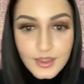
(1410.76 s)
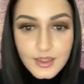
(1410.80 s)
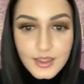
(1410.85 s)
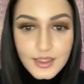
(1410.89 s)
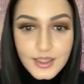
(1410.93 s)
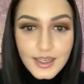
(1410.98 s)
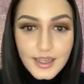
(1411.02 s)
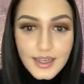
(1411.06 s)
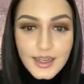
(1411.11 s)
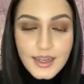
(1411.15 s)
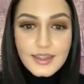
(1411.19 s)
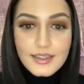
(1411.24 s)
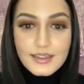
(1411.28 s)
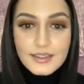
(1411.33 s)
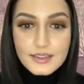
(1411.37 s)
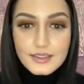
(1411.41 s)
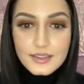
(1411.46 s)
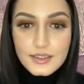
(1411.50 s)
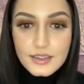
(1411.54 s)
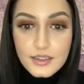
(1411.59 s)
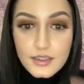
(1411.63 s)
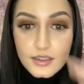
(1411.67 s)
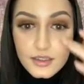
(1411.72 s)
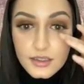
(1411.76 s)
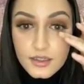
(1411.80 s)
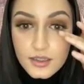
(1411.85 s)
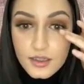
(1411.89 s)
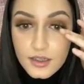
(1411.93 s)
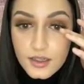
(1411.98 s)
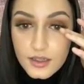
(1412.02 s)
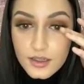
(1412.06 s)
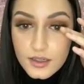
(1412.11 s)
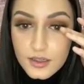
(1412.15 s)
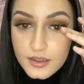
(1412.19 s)
Yeah.
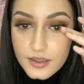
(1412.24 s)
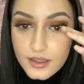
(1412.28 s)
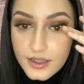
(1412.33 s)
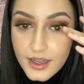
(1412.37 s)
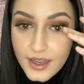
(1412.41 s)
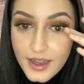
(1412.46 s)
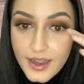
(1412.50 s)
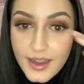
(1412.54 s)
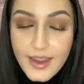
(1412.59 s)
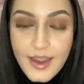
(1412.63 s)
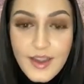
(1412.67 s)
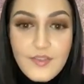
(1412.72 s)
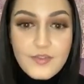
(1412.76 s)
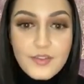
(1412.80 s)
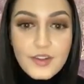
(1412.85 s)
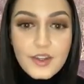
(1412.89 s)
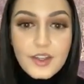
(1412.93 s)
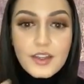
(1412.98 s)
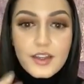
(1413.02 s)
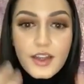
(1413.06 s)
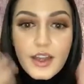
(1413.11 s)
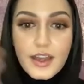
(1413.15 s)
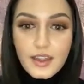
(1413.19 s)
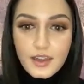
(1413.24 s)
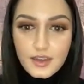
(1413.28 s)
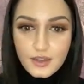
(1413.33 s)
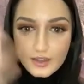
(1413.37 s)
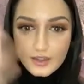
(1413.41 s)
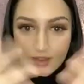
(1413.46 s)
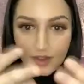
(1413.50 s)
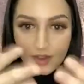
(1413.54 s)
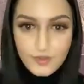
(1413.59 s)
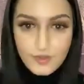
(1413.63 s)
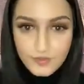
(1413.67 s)
Yay,
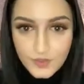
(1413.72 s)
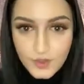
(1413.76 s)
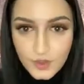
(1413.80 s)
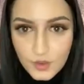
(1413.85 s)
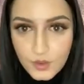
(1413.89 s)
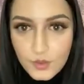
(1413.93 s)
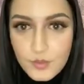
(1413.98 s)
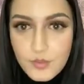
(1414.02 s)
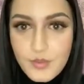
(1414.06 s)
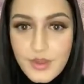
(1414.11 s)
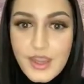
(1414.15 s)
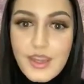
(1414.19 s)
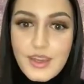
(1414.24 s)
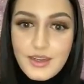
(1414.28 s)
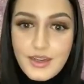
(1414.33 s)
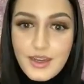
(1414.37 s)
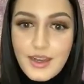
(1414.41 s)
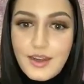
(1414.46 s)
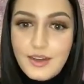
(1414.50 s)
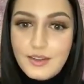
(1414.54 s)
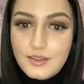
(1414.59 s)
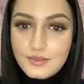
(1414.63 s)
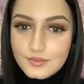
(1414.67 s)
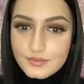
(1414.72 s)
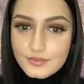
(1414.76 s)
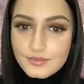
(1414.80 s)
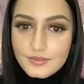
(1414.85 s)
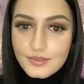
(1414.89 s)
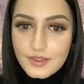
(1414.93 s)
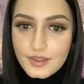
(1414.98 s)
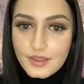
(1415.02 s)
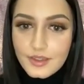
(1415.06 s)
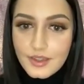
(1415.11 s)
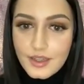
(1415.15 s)
I feel me now.
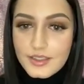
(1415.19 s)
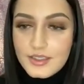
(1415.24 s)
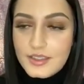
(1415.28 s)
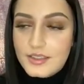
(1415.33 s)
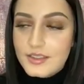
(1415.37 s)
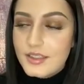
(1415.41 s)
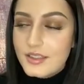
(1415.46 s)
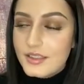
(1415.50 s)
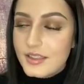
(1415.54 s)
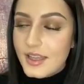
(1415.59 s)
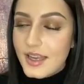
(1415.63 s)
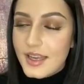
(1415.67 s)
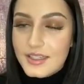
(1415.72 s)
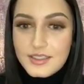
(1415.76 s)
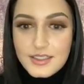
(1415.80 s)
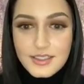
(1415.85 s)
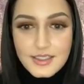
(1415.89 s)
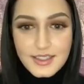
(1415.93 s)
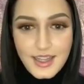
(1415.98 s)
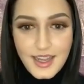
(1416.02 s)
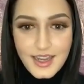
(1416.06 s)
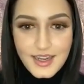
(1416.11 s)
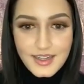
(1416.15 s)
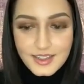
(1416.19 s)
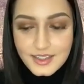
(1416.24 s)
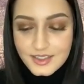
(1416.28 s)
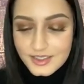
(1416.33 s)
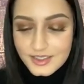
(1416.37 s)
I just need lash and liner.